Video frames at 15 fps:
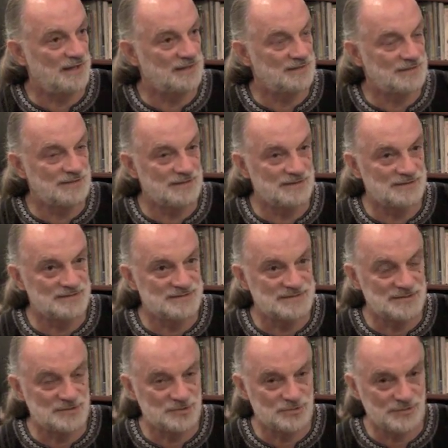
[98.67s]
the
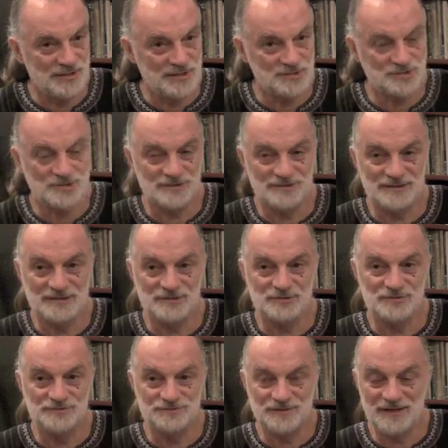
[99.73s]
situation that
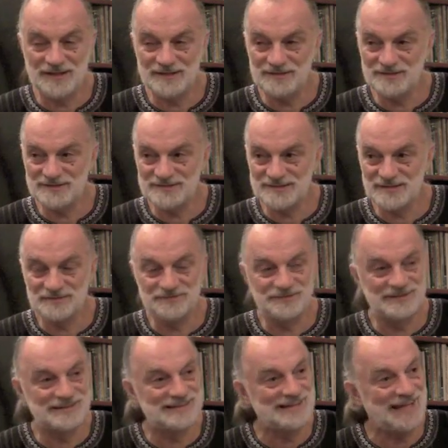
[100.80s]
you find yourself
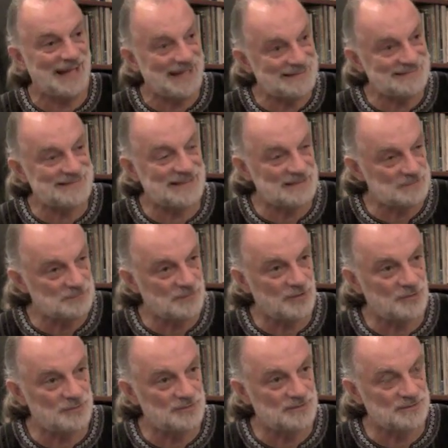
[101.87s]
in at that
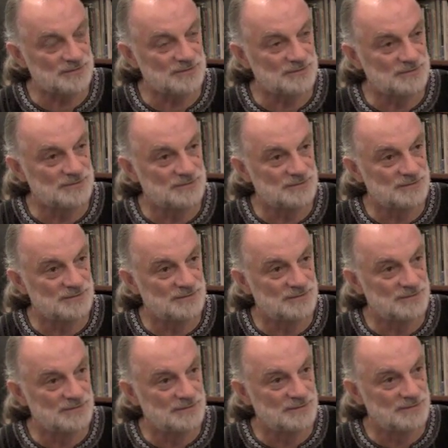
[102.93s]
moment
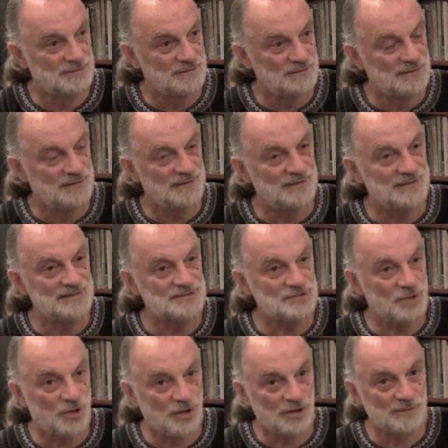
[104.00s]

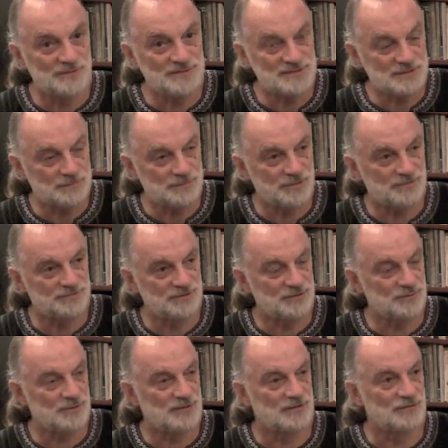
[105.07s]
is always the
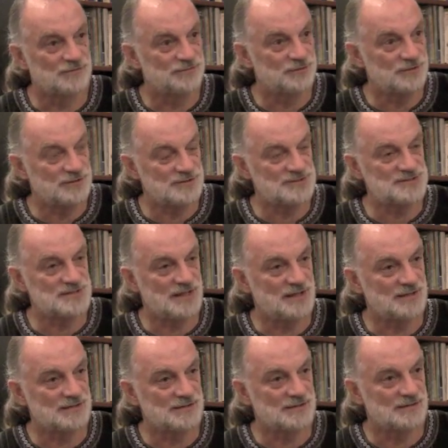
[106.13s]
perfect one for your
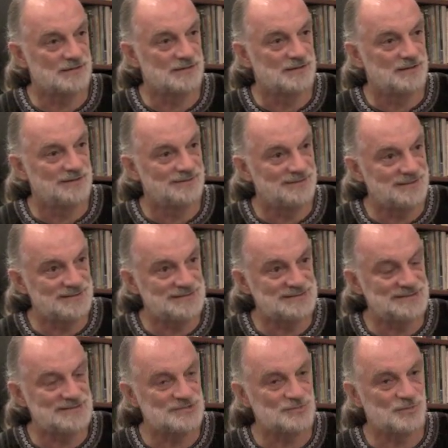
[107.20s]
sadhana.
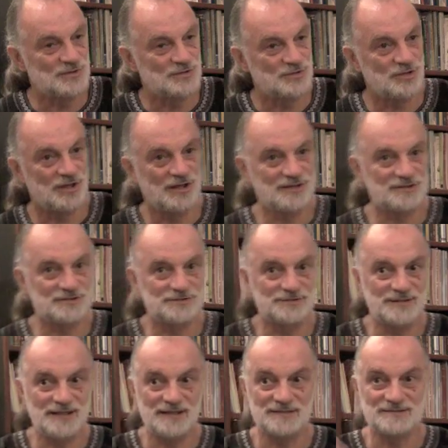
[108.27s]
This is what God
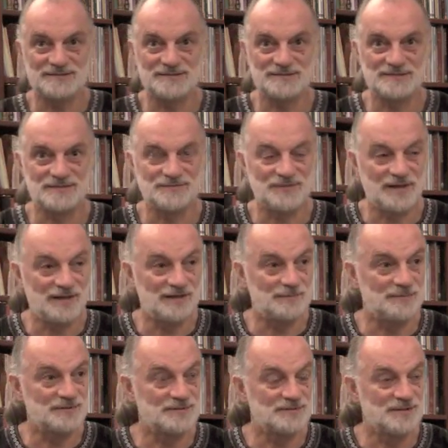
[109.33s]
creates, this
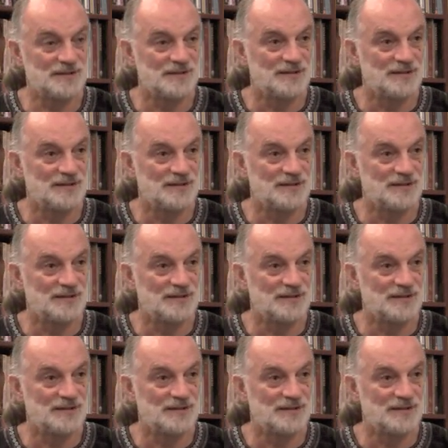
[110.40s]
environment,